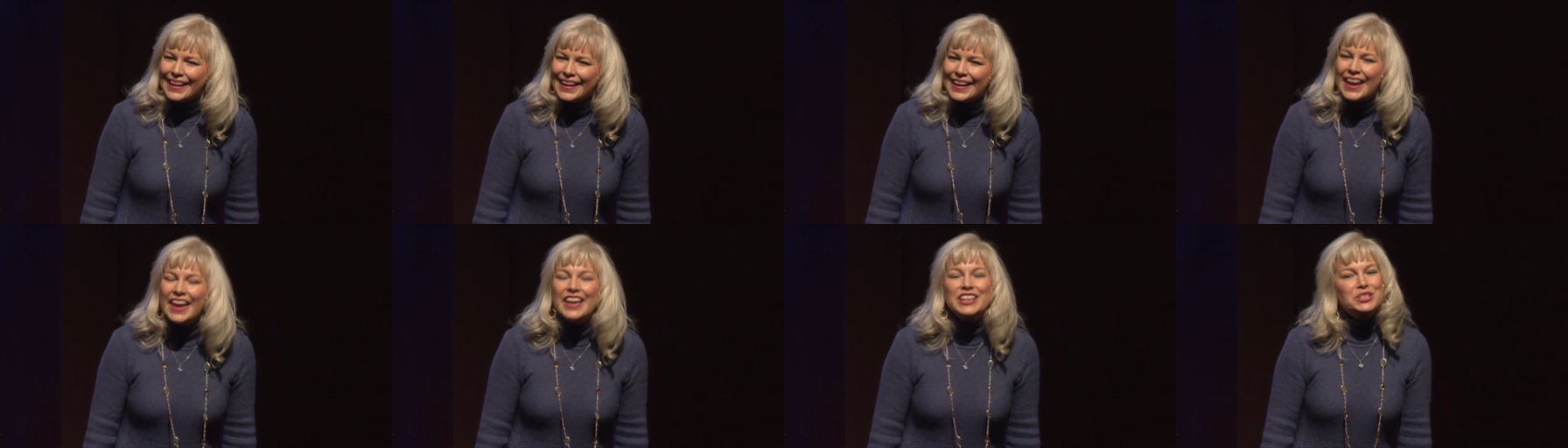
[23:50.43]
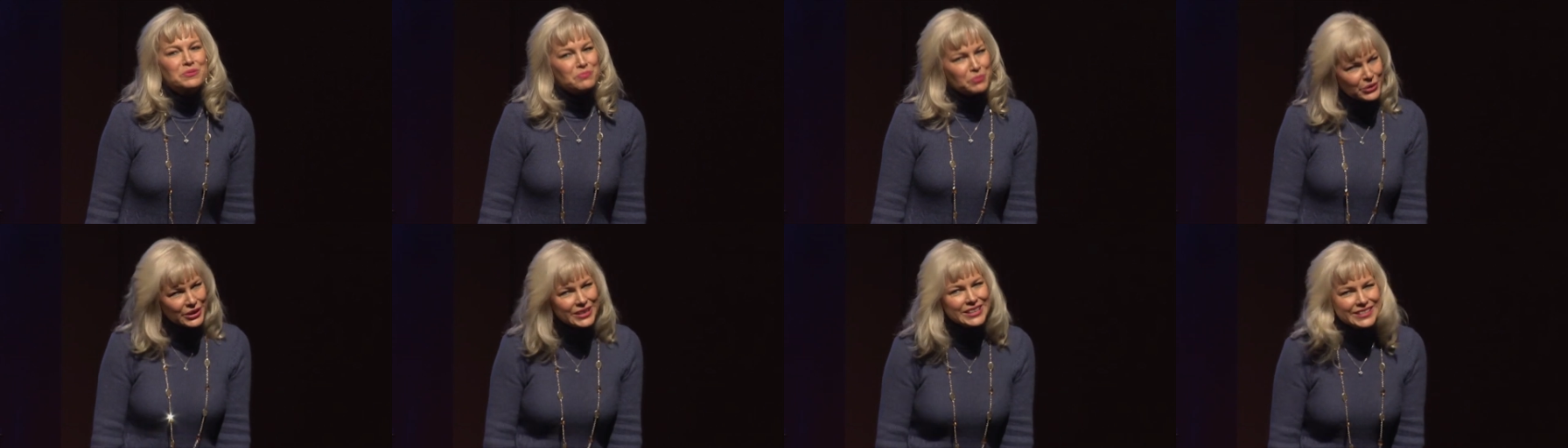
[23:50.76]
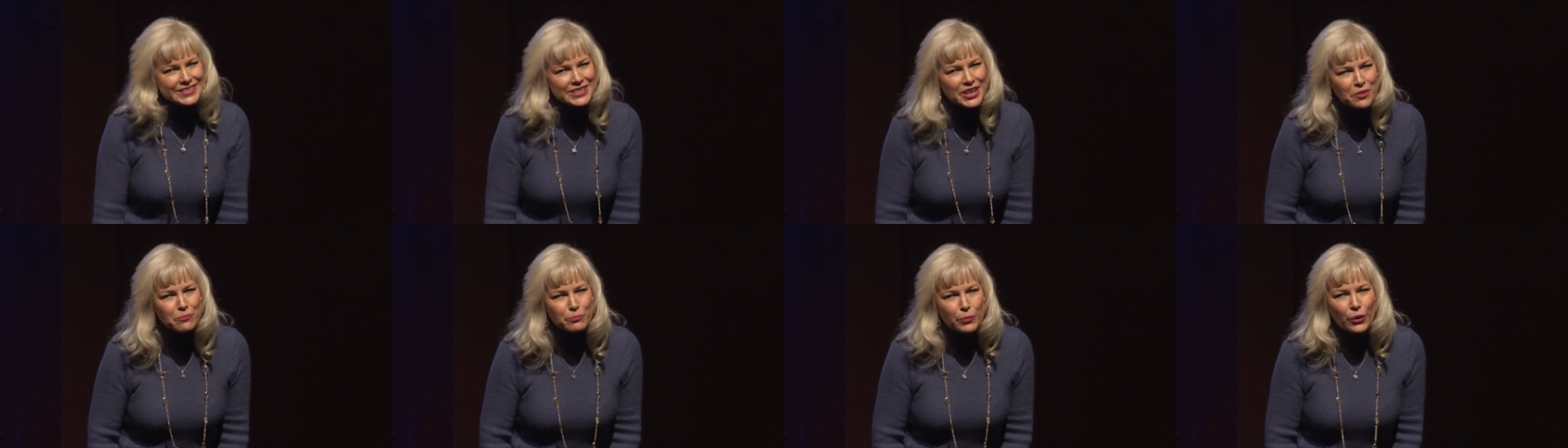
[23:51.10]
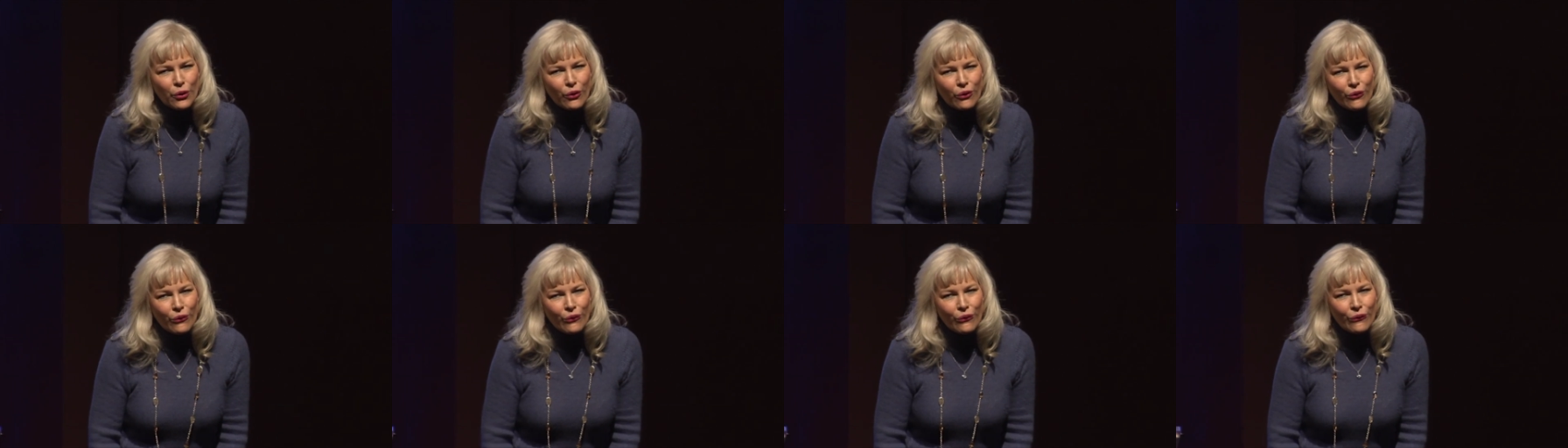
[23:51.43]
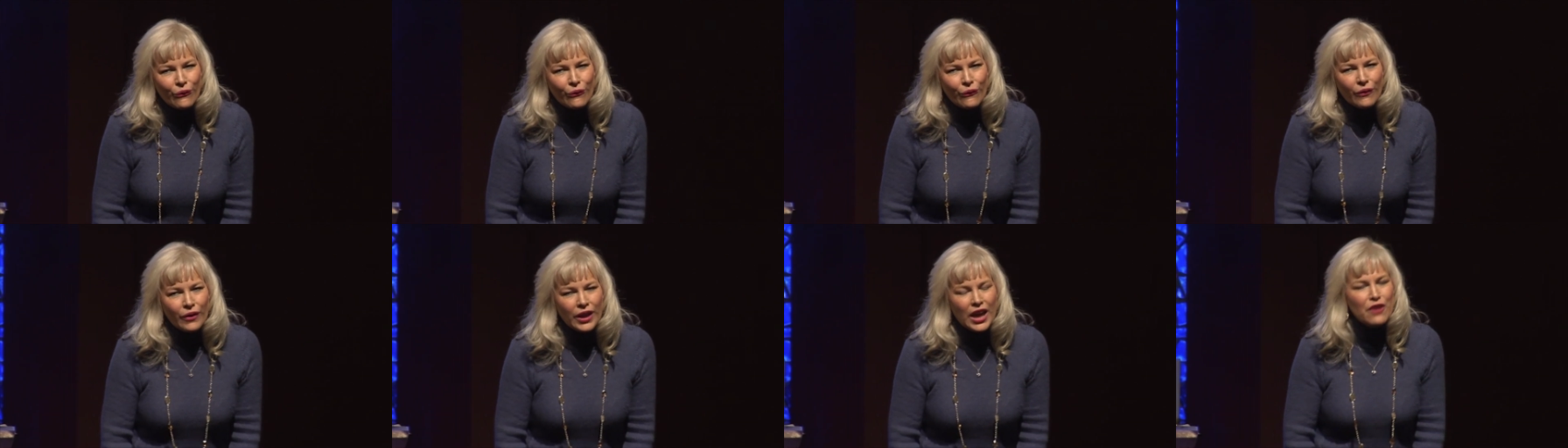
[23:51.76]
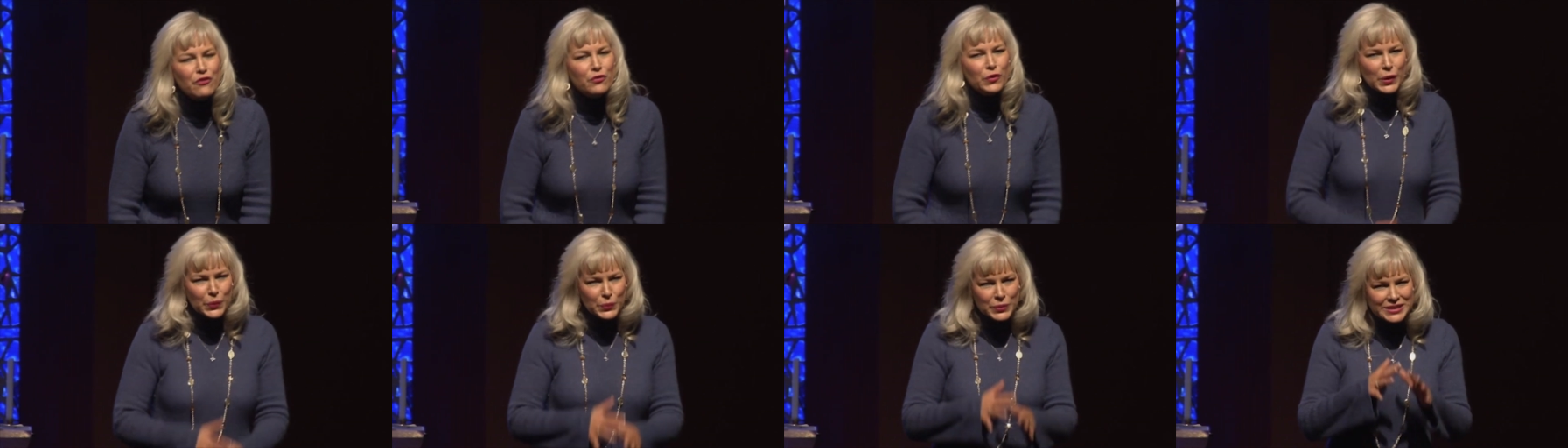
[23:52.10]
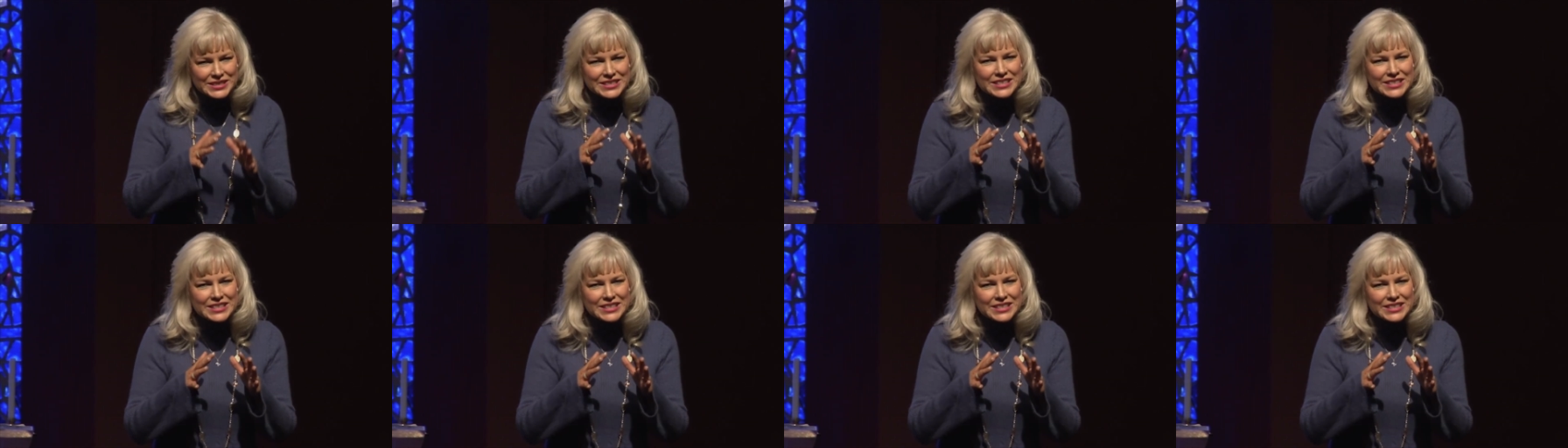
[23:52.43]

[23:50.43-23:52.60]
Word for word: it's pretty simple. If we would